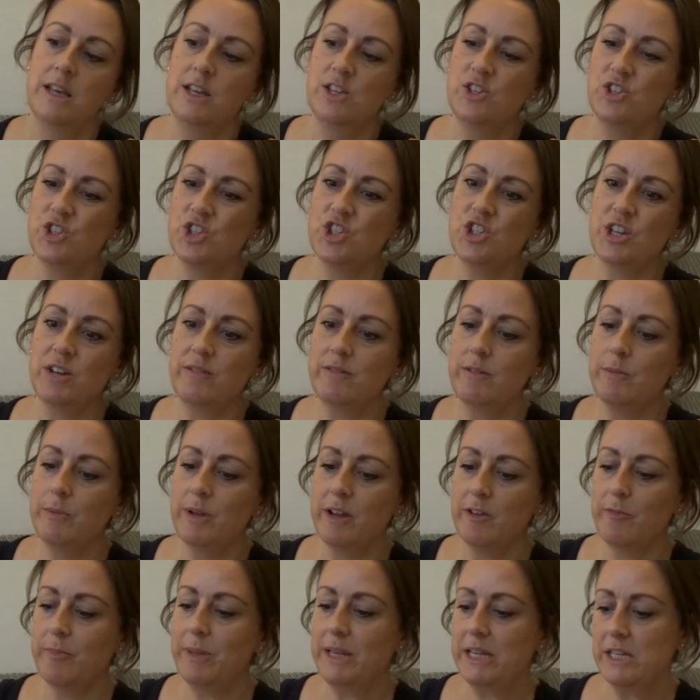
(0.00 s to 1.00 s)
just generally
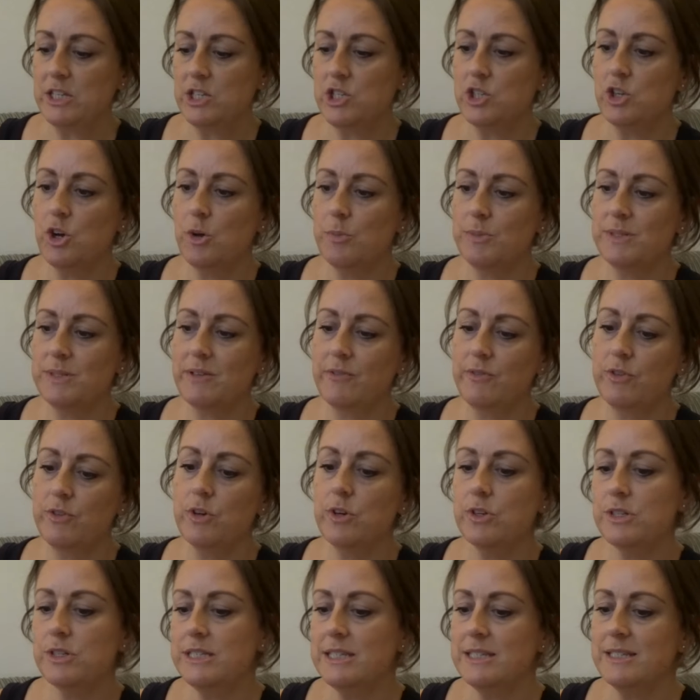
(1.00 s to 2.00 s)
when I've been in shops, I've
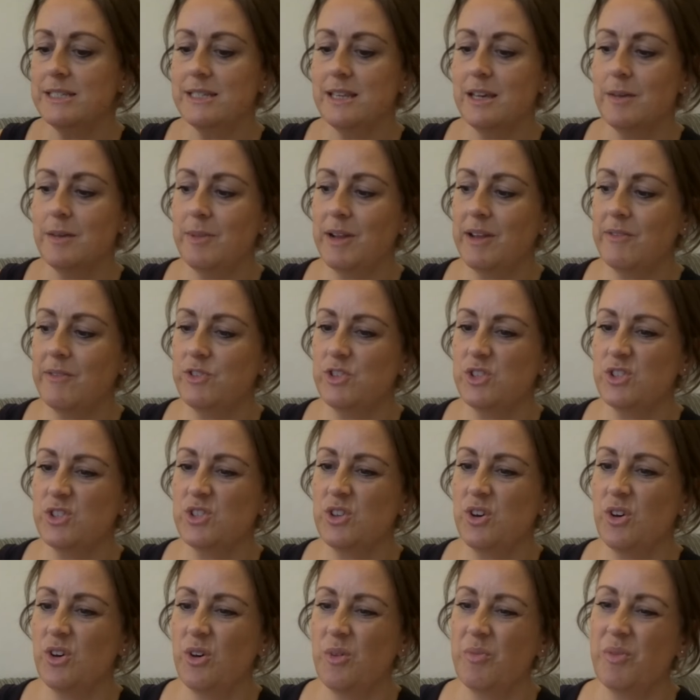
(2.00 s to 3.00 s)
noticed them and I've just
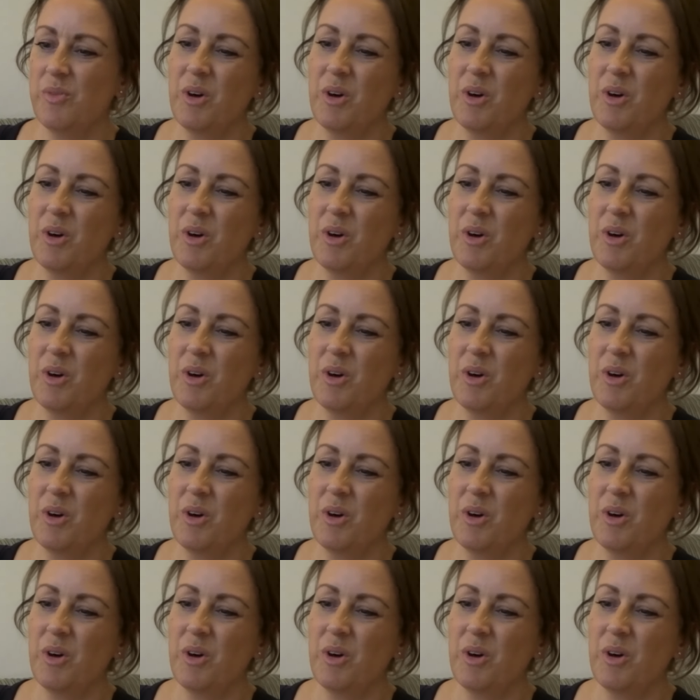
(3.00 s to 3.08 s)
thought,